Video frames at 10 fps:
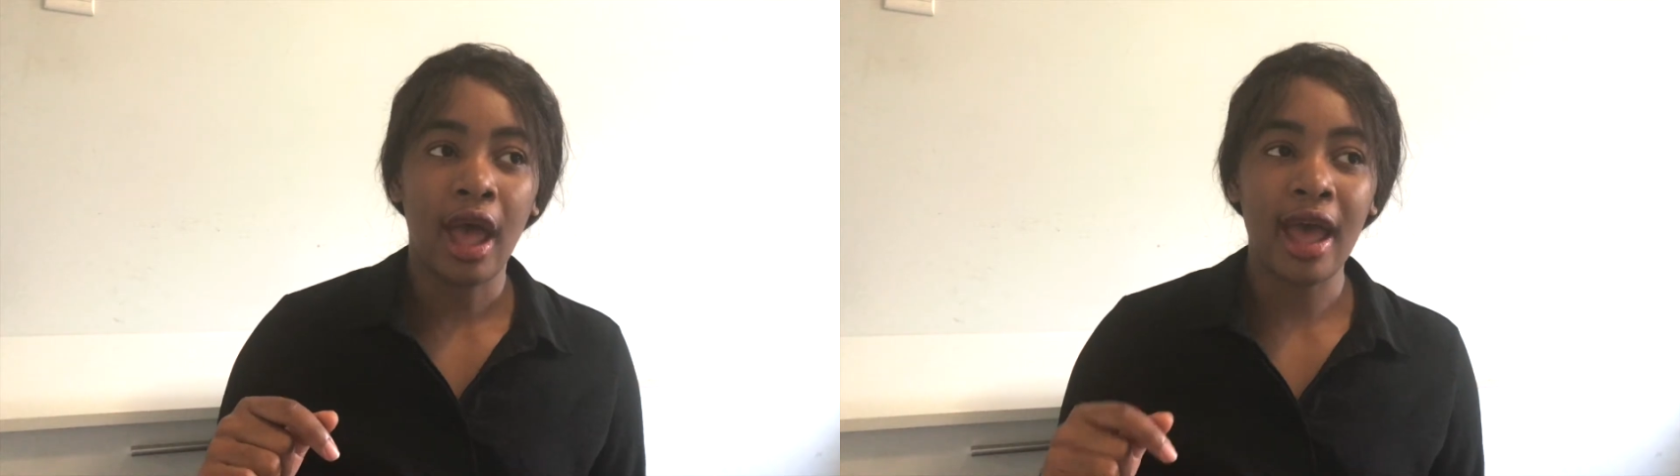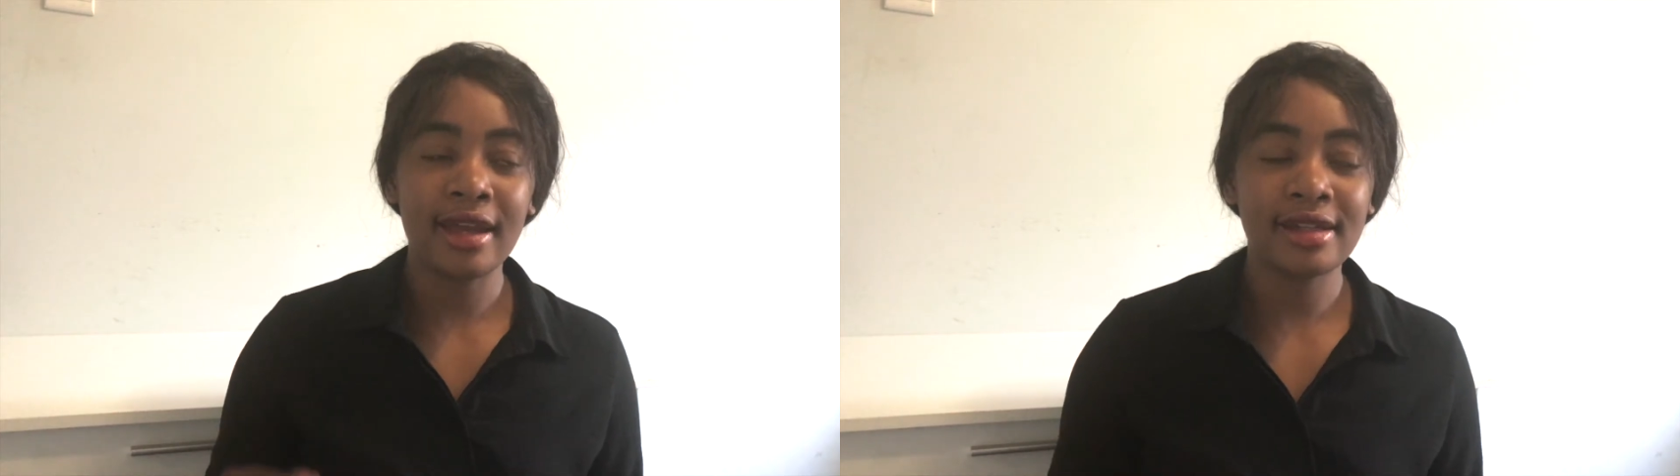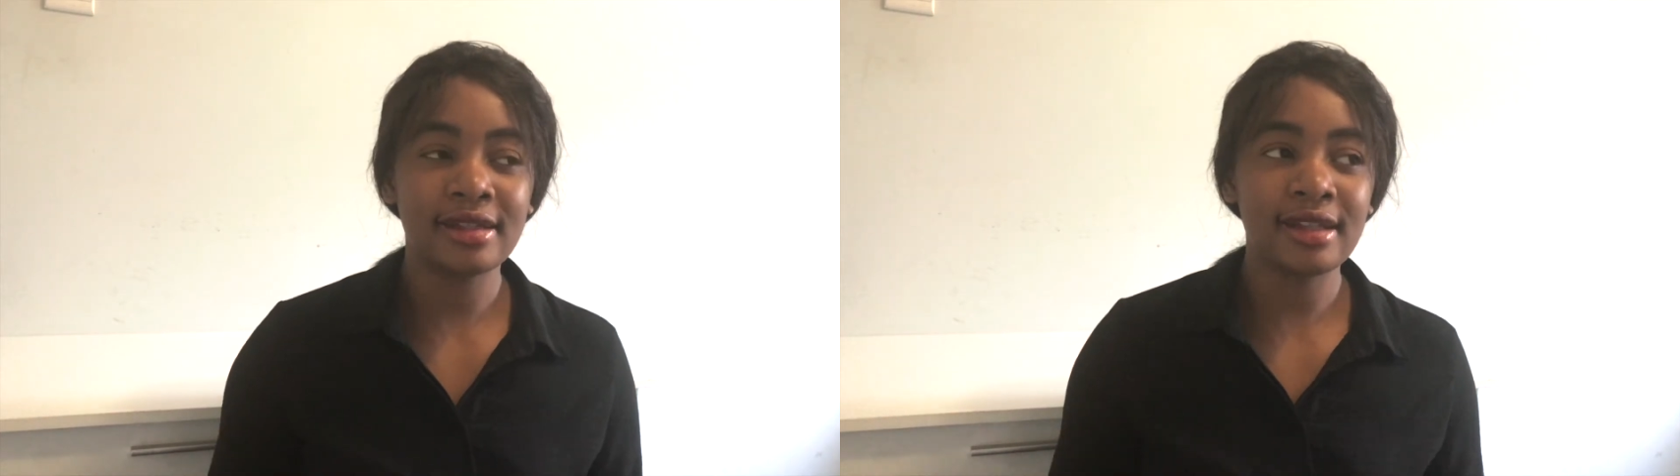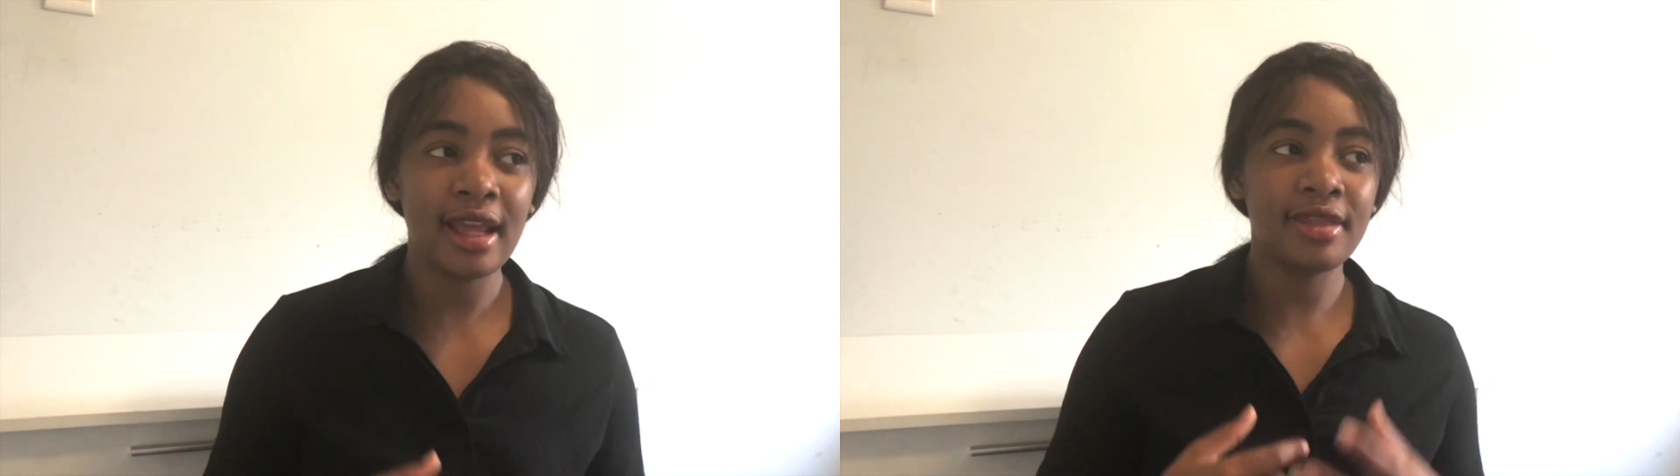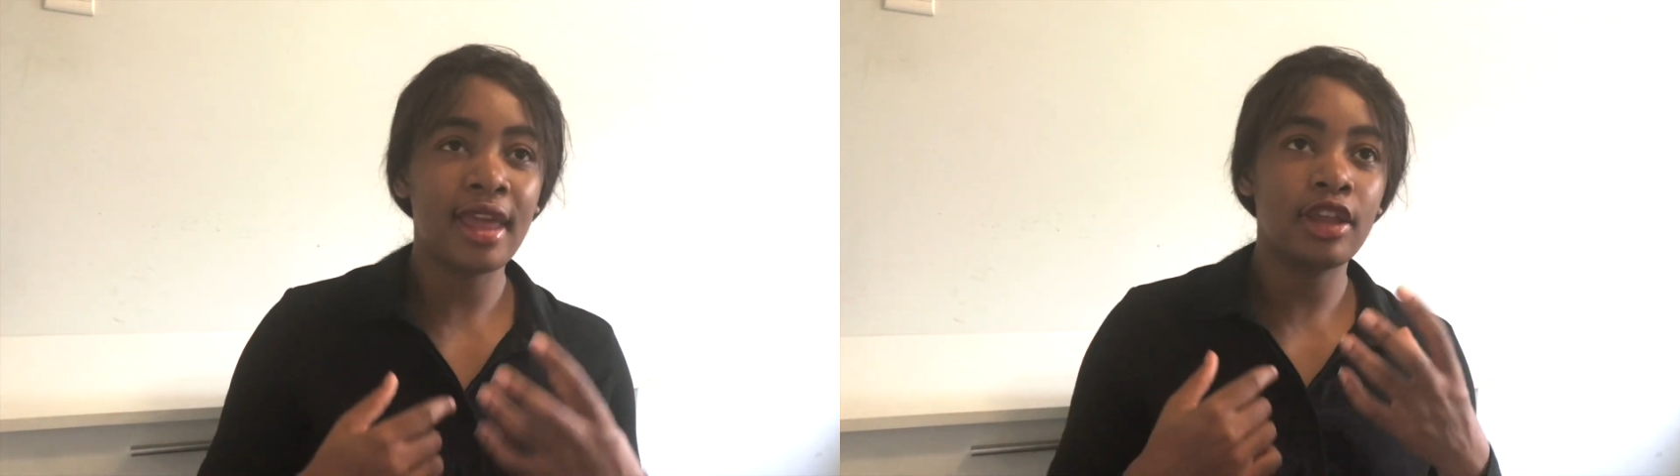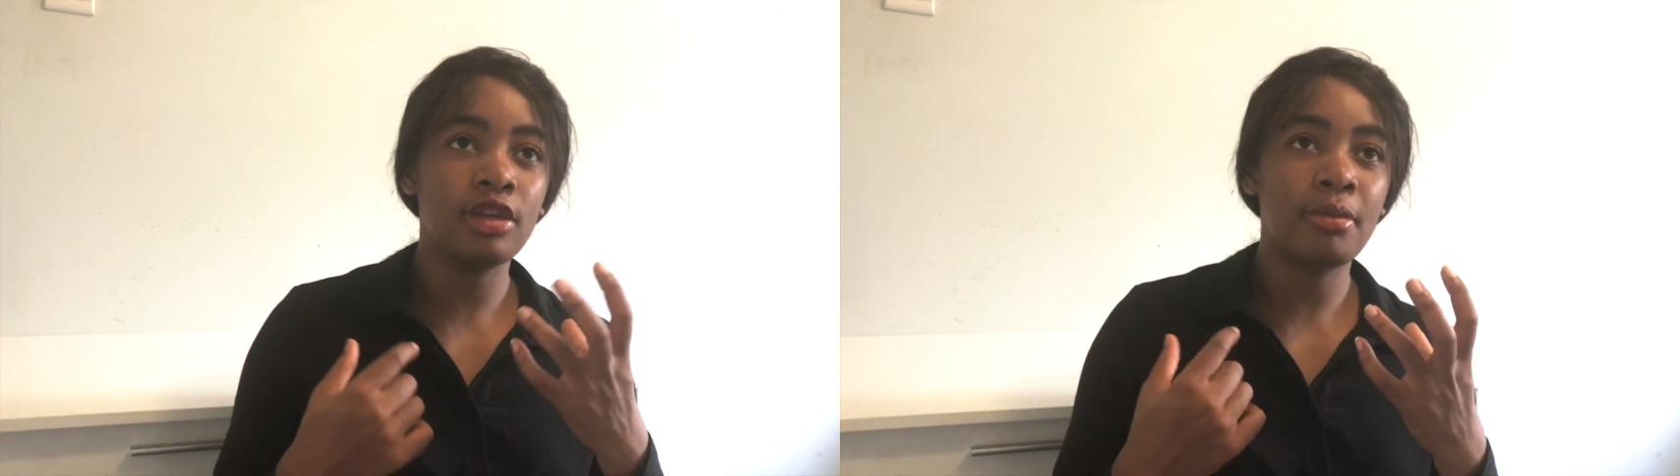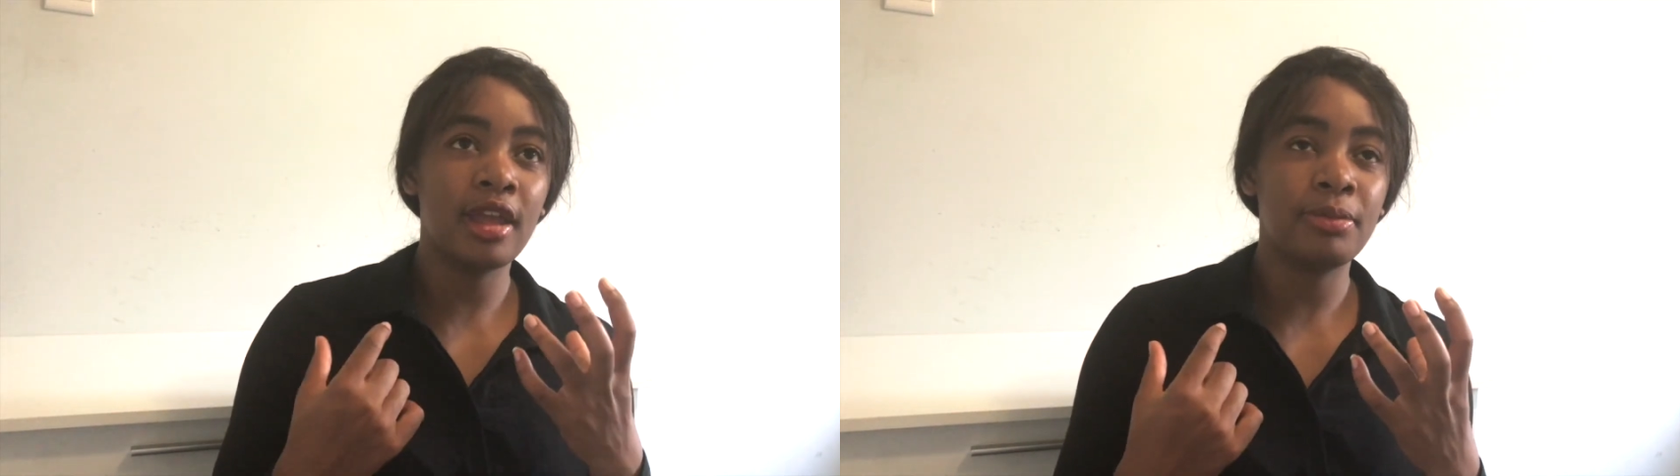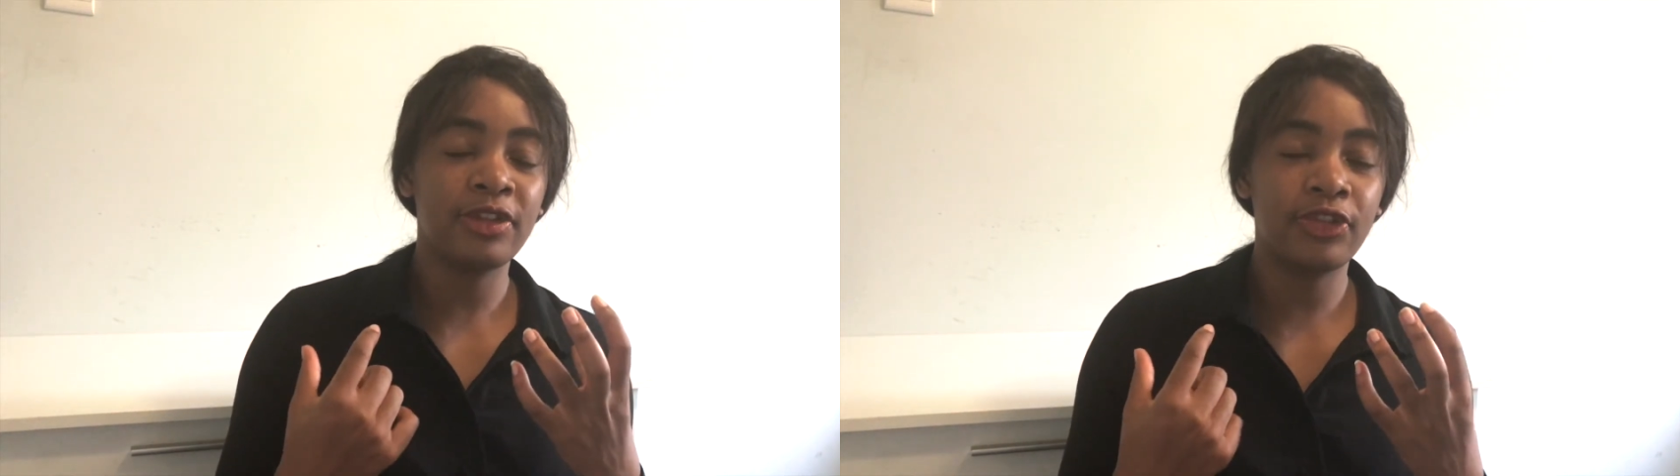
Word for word: I understand that you may be